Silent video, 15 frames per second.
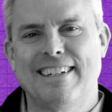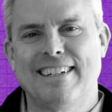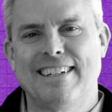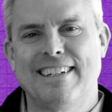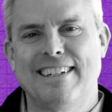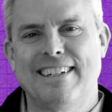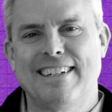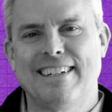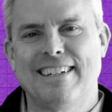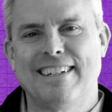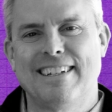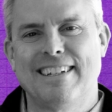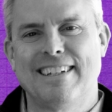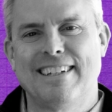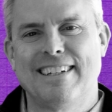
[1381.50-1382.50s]

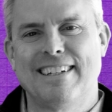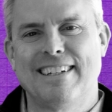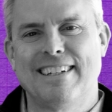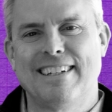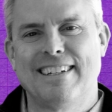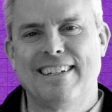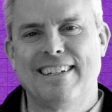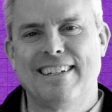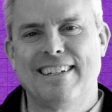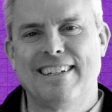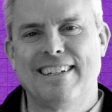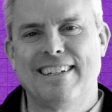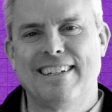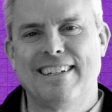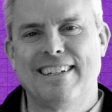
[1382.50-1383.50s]

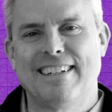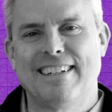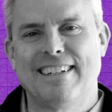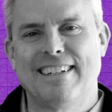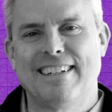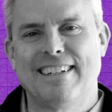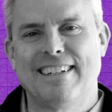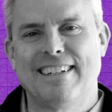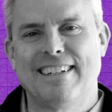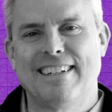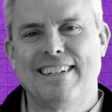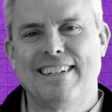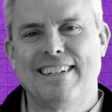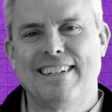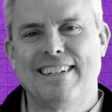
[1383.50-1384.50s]

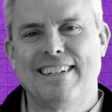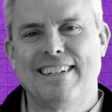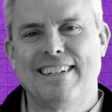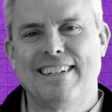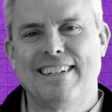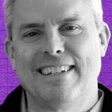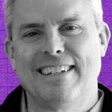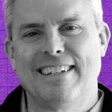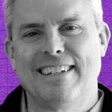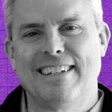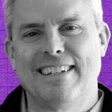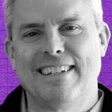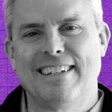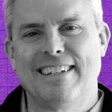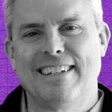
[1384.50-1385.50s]

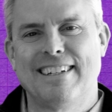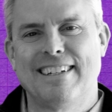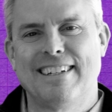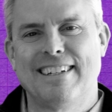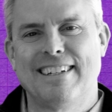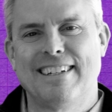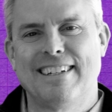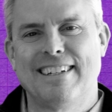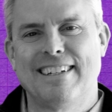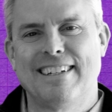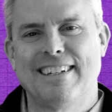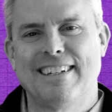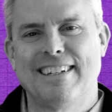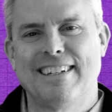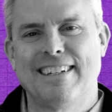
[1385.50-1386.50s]

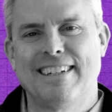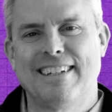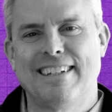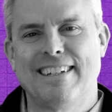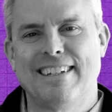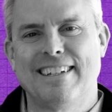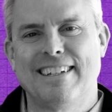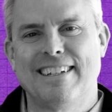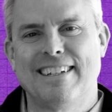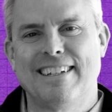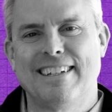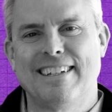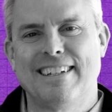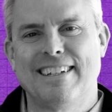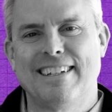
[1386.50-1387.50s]

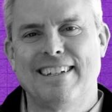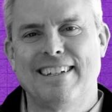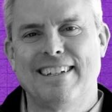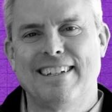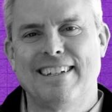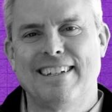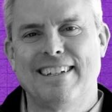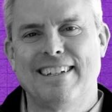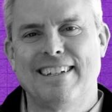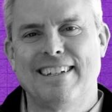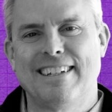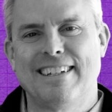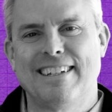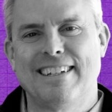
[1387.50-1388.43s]
This is a still picture; no speech is visible.